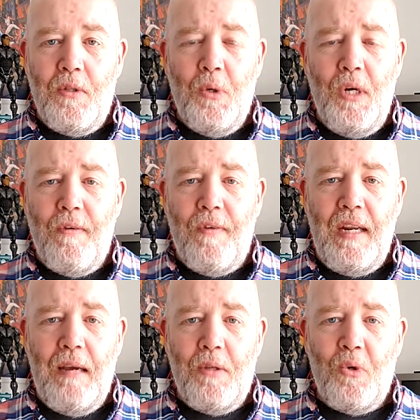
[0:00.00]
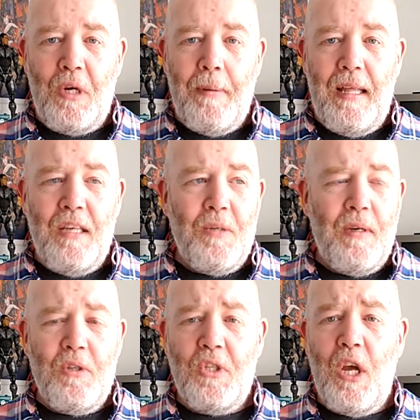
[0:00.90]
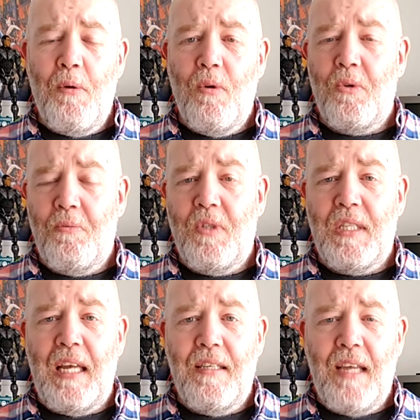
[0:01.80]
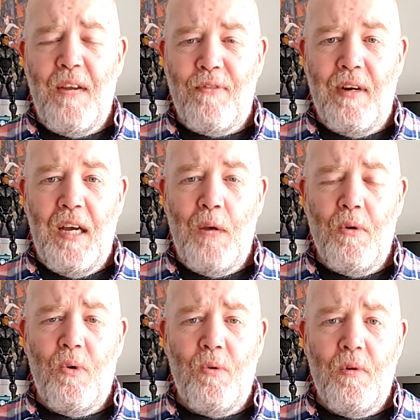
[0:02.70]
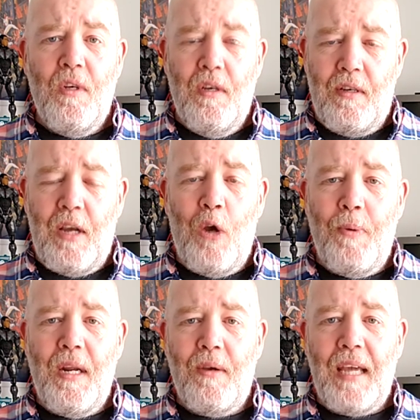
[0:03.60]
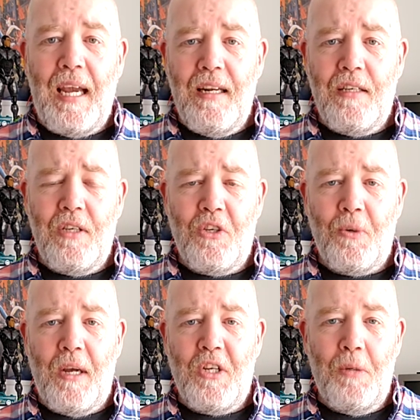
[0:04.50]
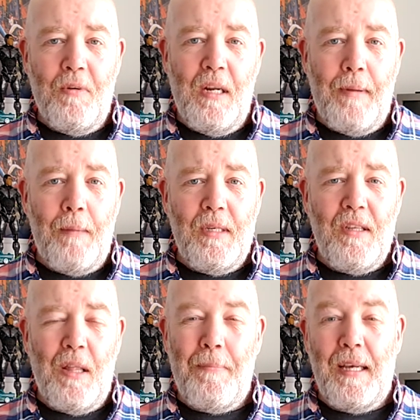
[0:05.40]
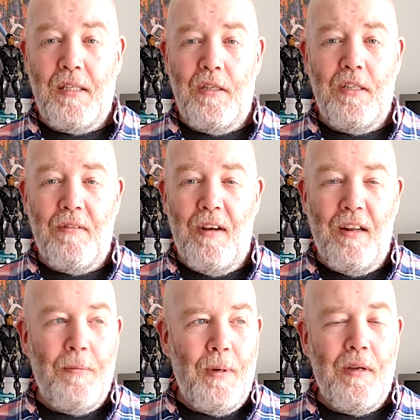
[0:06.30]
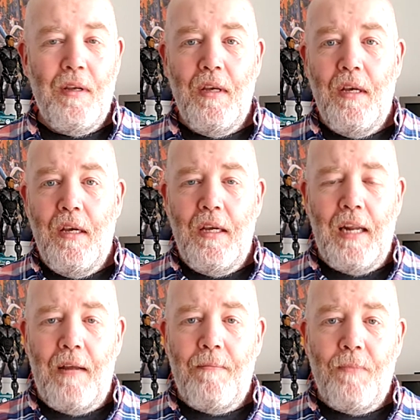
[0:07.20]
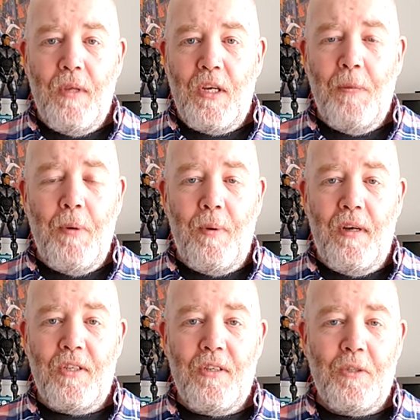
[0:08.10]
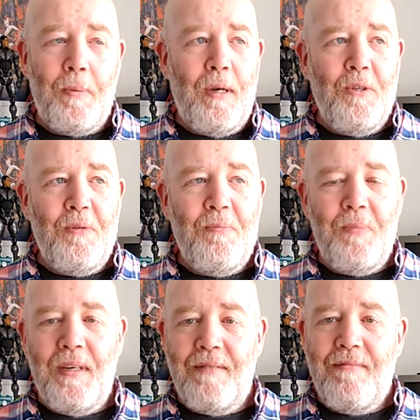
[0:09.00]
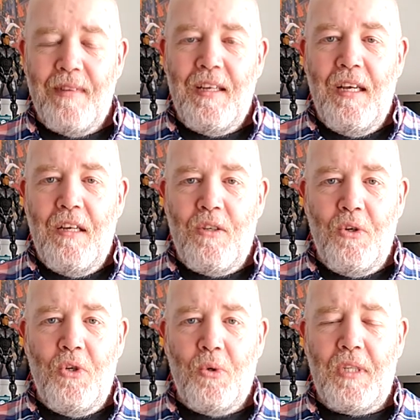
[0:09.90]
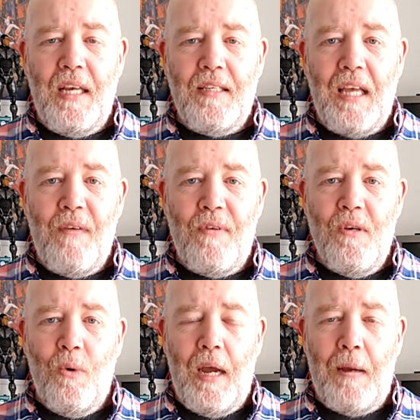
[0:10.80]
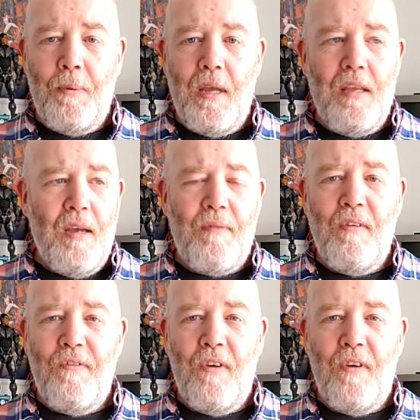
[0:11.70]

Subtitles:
do another video and talk about those as well. Just hope you're all staying safe really. I hope you're all coping okay in this situation that we're in at the moment. It's not the best, is it really? But you know, it could be worse, I suppose. But as long as you're staying safe and you're happy and you're having